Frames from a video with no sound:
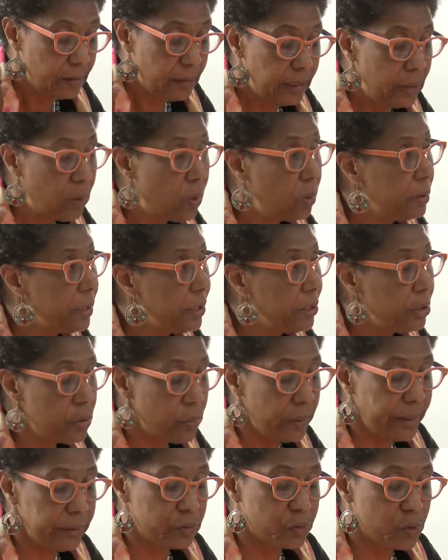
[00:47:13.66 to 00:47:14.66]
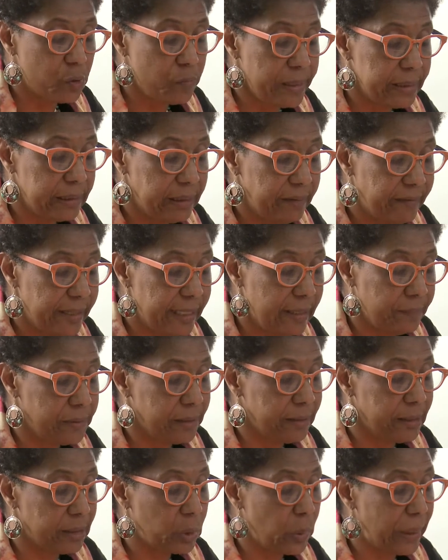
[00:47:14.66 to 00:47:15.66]
The only new instrument developed
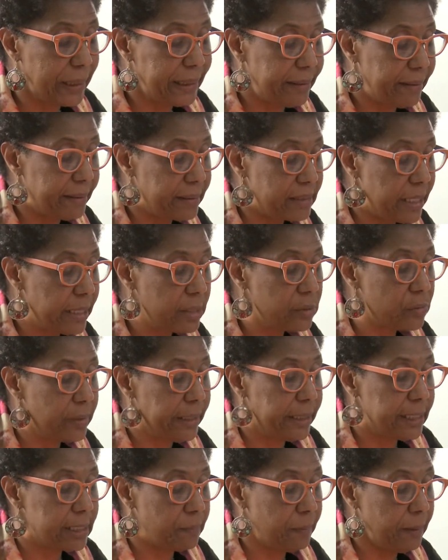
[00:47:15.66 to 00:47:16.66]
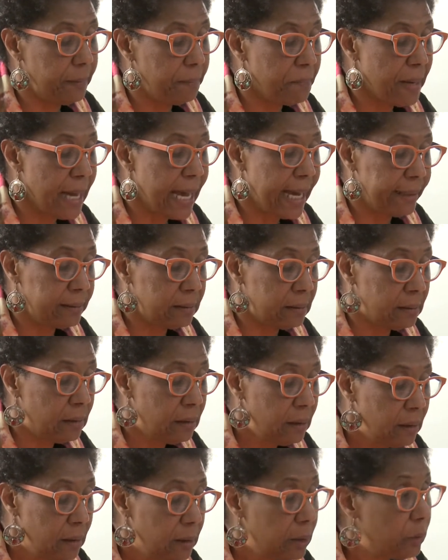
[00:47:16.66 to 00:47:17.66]
in the 20th century has been pan,
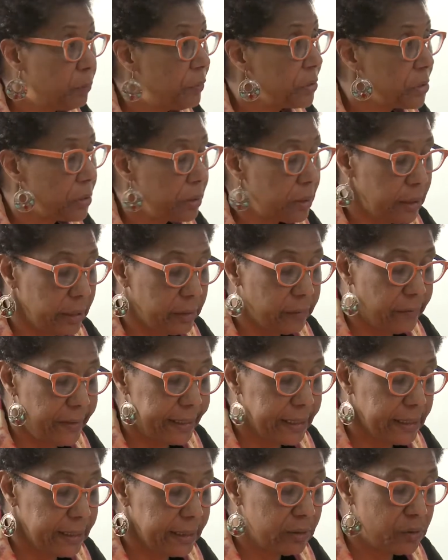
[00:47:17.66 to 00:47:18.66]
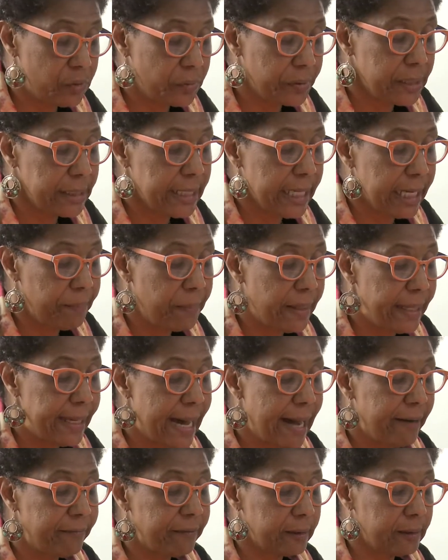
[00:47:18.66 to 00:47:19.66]
originally created in Trinidad by
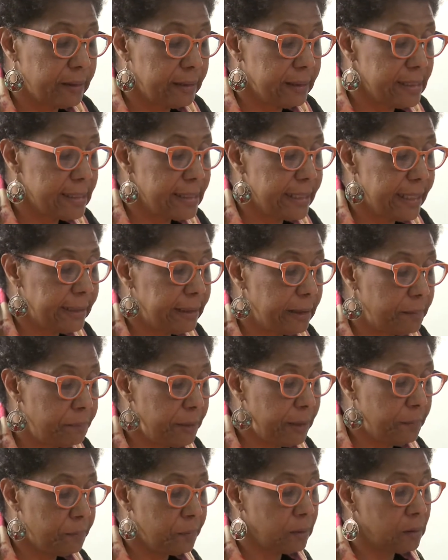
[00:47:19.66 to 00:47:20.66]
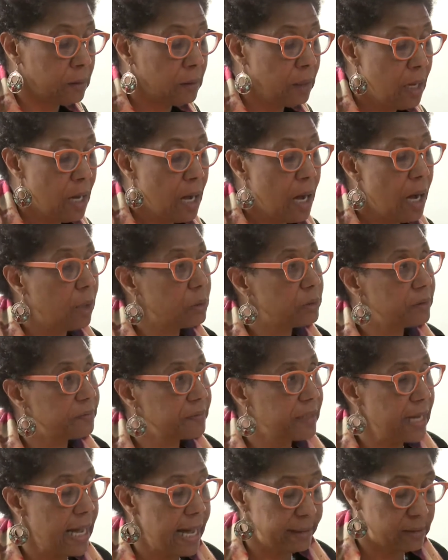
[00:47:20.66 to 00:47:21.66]
African-descended people out of
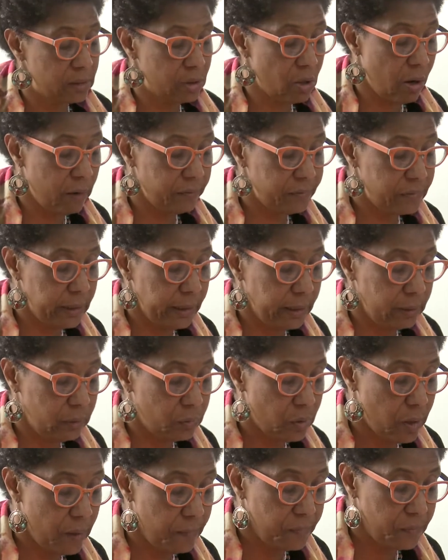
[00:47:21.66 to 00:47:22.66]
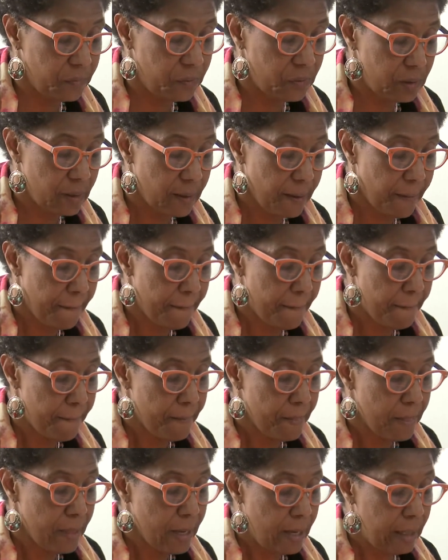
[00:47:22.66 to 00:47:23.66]
cast-off steel drums.
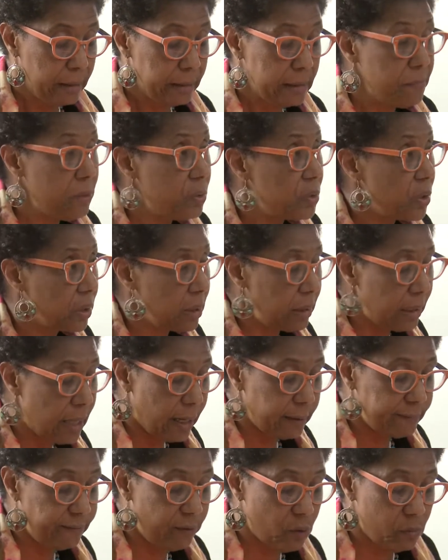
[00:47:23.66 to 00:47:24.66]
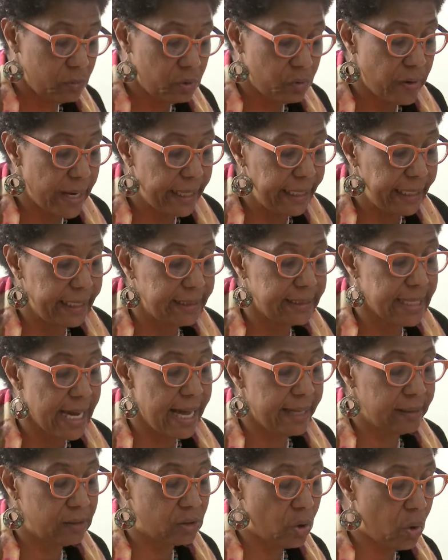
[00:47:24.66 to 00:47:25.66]
And the musical art forms reggae,
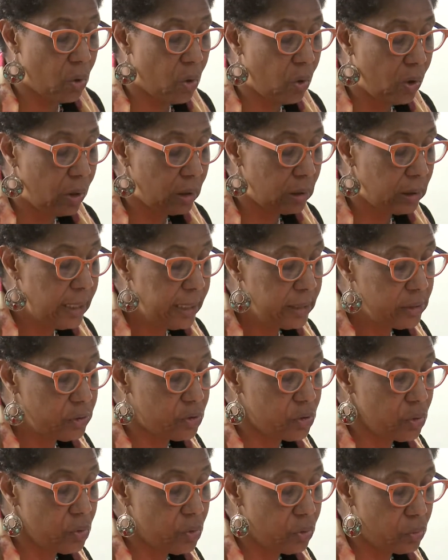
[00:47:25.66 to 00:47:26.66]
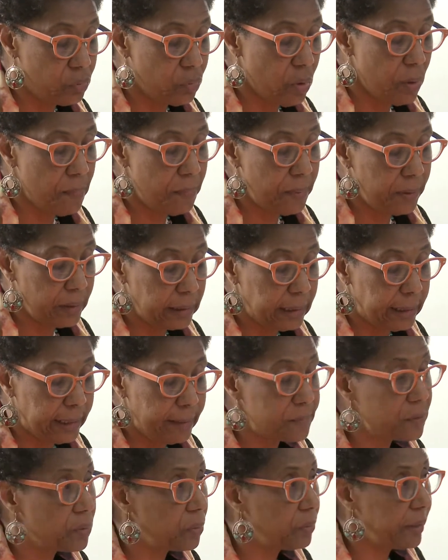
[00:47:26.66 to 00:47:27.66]
dance hall, zouk, rumba,
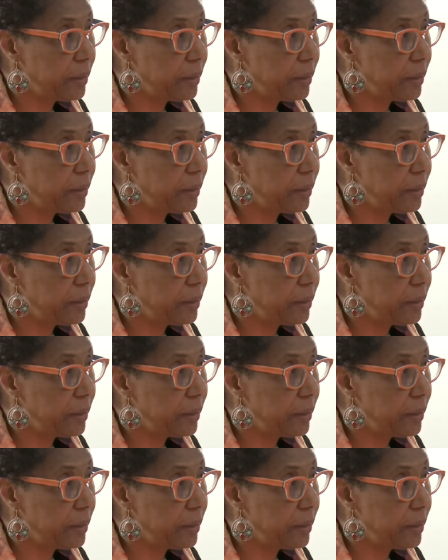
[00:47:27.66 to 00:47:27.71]
calypso,